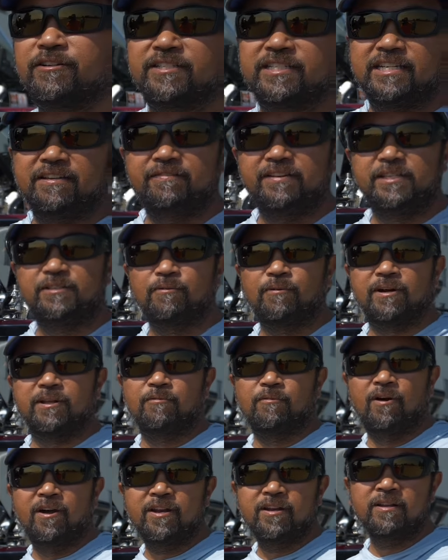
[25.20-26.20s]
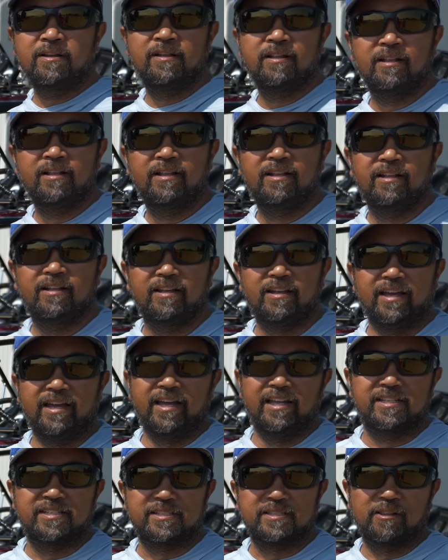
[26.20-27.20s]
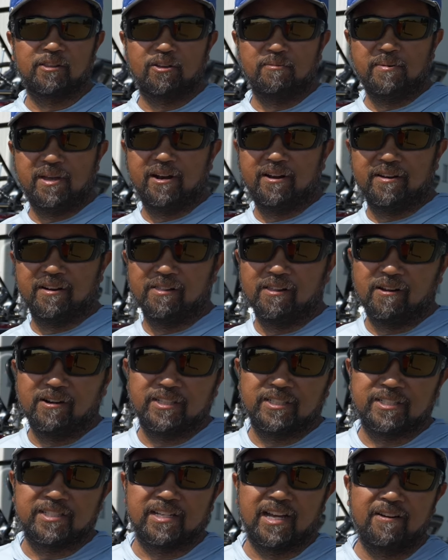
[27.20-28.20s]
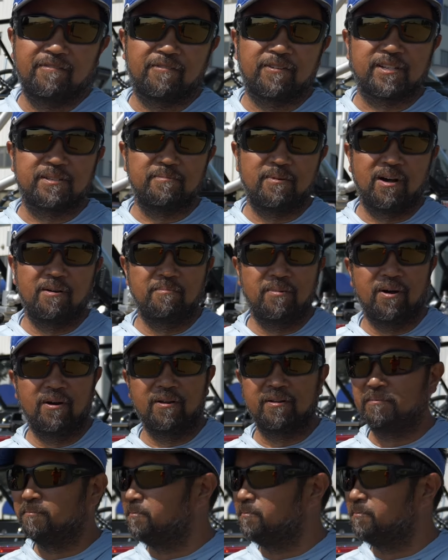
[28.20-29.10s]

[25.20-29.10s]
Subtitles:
ZV21. It's a little bit on the larger side for a small boat,